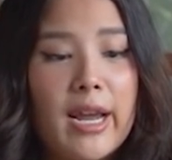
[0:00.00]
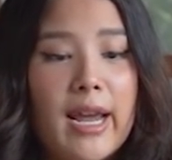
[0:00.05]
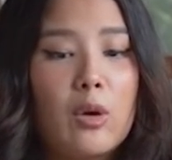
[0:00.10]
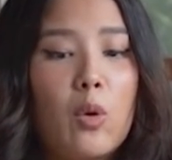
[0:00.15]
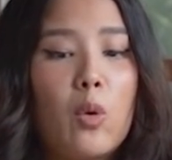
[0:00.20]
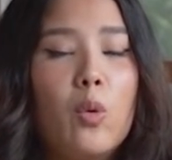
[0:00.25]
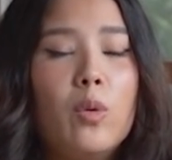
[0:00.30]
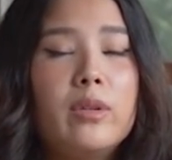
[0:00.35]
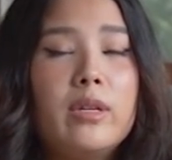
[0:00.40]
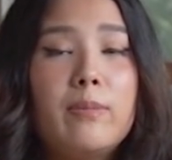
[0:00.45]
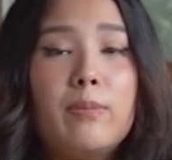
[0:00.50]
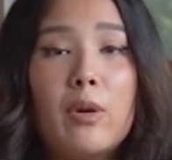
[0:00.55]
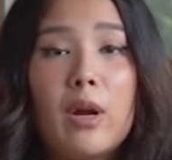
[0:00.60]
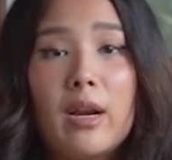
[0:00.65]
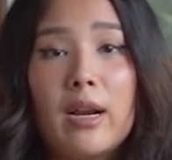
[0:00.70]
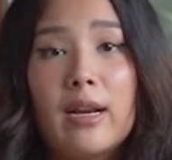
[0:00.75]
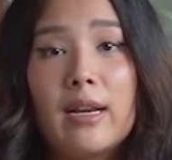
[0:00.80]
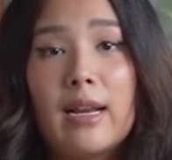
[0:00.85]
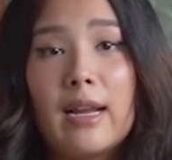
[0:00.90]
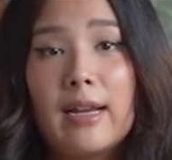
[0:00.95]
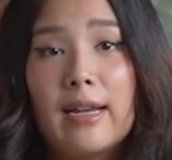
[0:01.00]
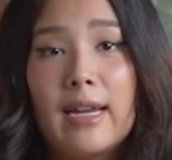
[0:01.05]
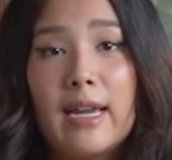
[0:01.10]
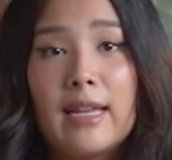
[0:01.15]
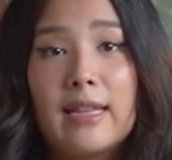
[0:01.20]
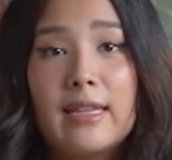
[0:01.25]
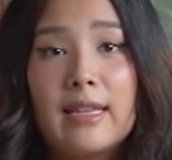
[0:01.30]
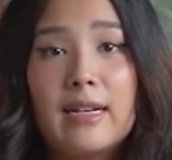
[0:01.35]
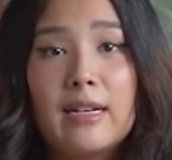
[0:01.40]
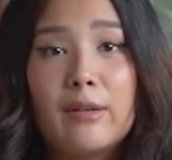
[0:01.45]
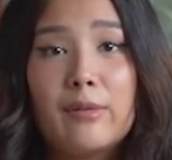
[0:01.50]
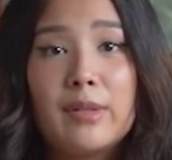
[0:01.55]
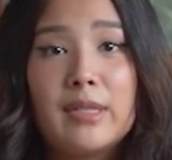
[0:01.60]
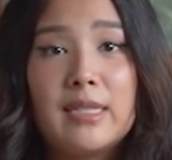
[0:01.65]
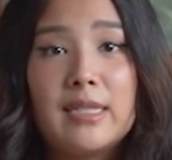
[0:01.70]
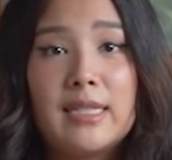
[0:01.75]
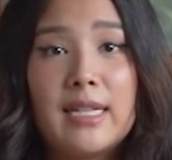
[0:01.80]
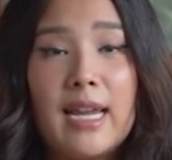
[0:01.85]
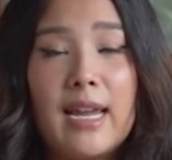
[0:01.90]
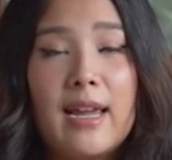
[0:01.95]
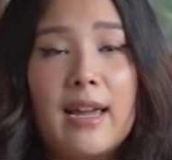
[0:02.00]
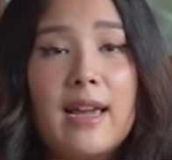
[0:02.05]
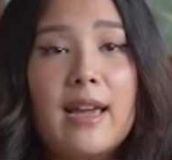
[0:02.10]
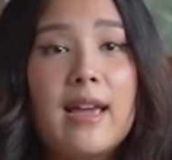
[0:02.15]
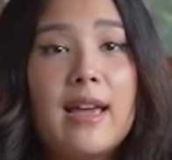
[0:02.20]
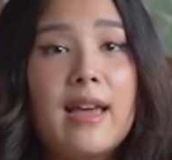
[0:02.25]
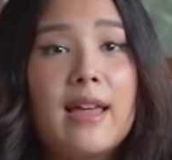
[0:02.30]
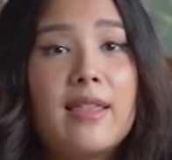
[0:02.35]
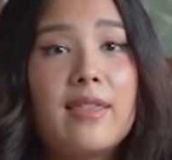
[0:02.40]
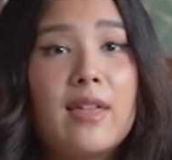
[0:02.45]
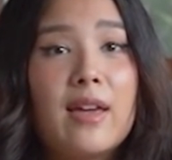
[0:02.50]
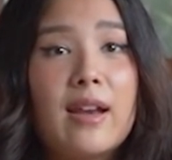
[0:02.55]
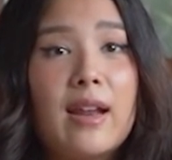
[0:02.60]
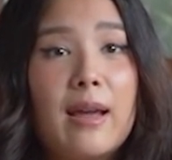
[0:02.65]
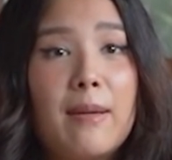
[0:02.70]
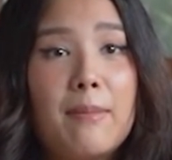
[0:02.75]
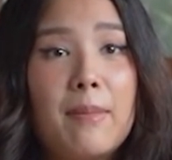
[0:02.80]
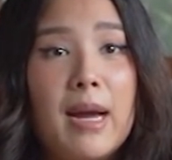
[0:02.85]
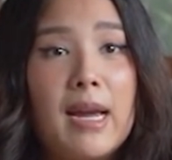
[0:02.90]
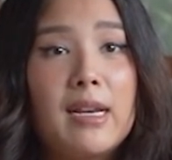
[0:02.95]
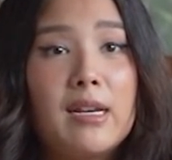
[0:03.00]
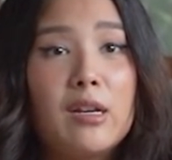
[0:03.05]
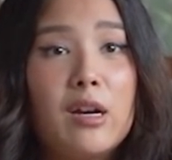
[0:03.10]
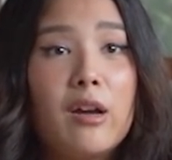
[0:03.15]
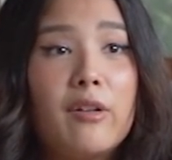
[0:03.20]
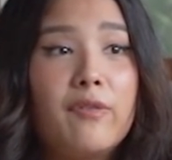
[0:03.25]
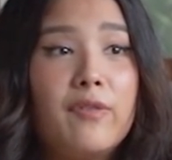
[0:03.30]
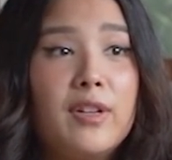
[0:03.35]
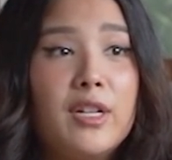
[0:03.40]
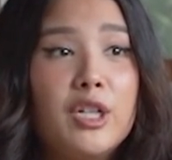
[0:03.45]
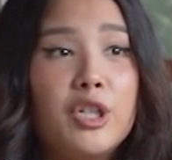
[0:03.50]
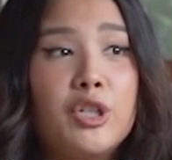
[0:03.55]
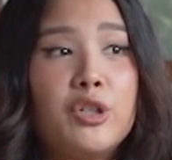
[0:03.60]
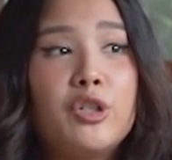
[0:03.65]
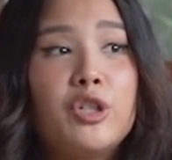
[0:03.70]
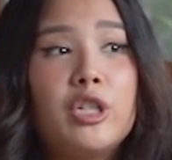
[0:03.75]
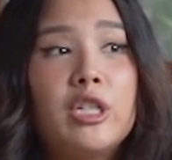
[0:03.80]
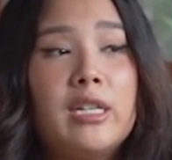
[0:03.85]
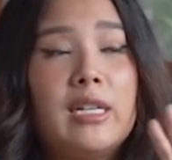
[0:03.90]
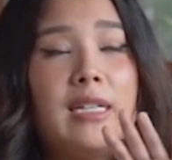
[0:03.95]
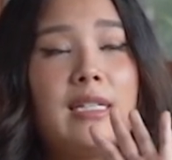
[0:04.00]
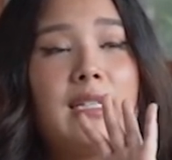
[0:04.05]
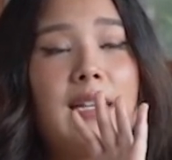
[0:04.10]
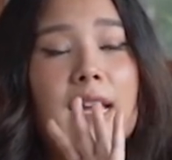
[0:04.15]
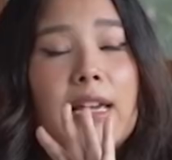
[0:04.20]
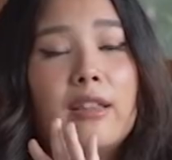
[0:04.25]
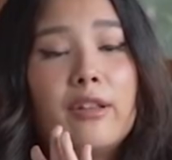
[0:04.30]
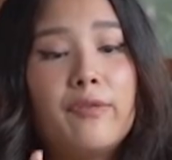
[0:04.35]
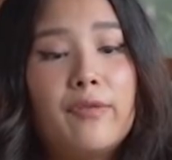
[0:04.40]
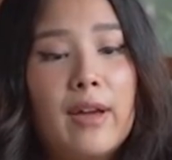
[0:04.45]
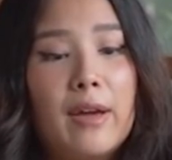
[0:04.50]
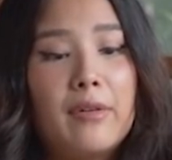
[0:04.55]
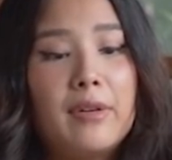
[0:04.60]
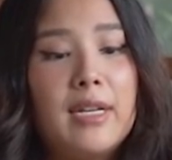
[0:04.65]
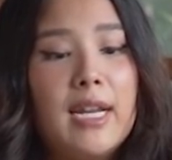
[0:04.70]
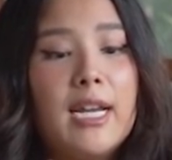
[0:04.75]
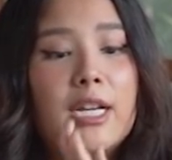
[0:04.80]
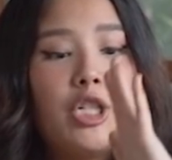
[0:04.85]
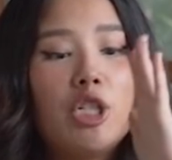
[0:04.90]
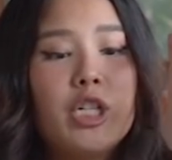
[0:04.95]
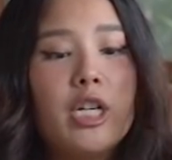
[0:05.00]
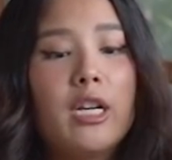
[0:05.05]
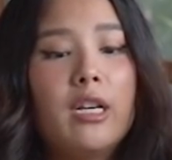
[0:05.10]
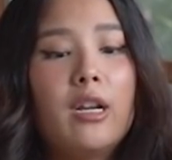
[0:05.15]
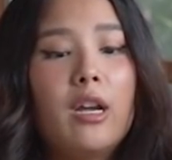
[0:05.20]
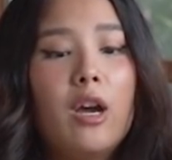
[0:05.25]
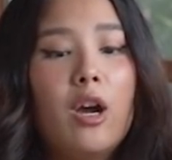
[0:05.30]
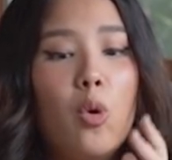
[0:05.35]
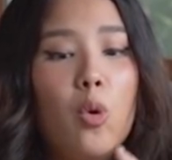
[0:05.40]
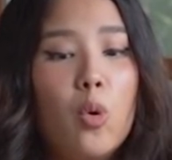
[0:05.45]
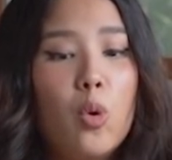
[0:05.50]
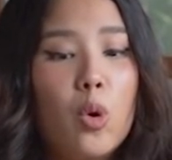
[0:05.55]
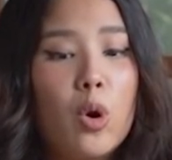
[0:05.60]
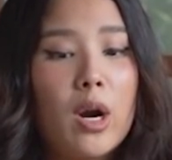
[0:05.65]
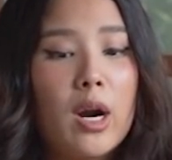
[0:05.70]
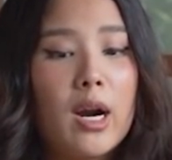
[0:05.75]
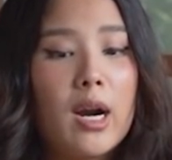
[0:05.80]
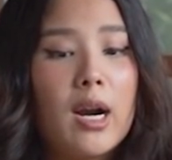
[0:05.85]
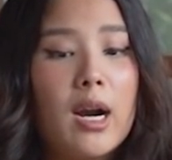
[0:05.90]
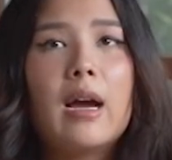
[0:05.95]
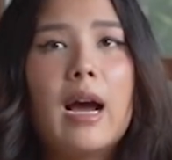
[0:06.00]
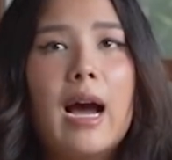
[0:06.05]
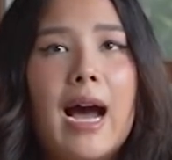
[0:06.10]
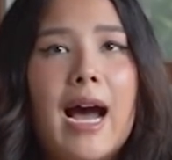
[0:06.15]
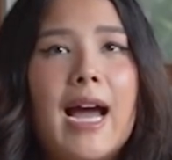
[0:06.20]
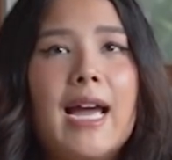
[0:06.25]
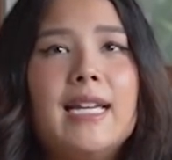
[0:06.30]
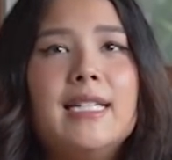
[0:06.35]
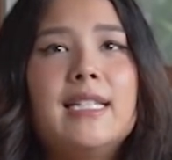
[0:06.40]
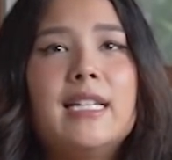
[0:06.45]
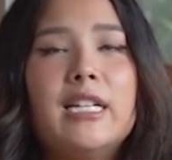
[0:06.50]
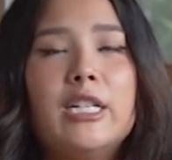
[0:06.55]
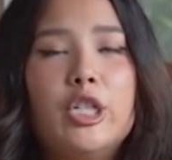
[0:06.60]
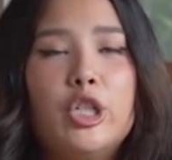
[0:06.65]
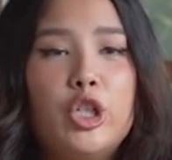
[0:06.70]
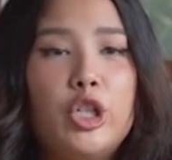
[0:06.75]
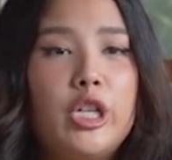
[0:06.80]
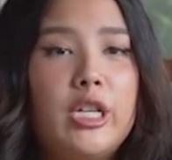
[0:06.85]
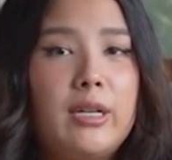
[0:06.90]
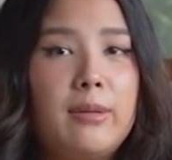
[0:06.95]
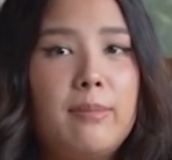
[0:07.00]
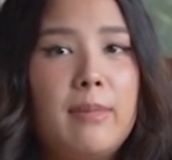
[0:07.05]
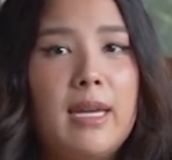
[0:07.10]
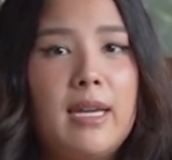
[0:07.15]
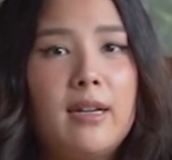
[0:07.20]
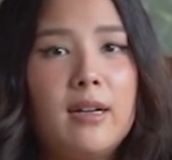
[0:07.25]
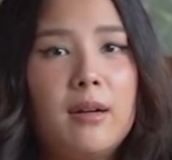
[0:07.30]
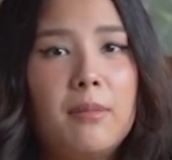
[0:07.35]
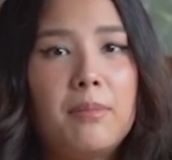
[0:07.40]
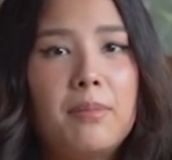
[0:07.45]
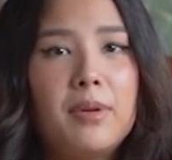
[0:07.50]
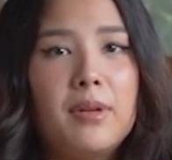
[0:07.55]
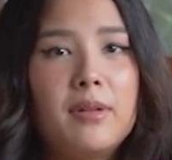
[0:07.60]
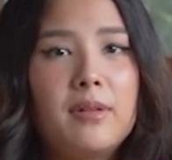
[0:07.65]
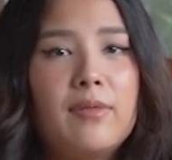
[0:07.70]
The only product, again, that I would say that I might not finish usually is either foundation or eyes and cheek makeup.